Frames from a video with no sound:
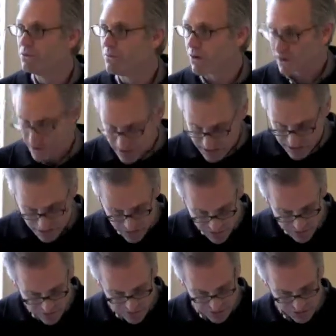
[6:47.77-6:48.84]
new markets and
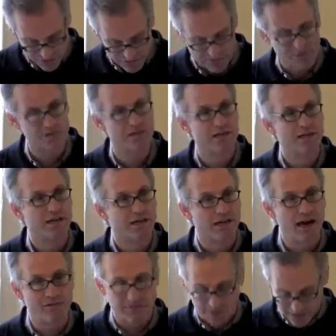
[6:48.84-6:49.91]
new consumers
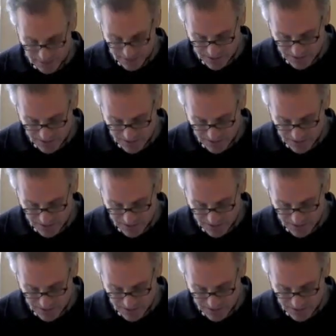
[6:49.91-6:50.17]
in African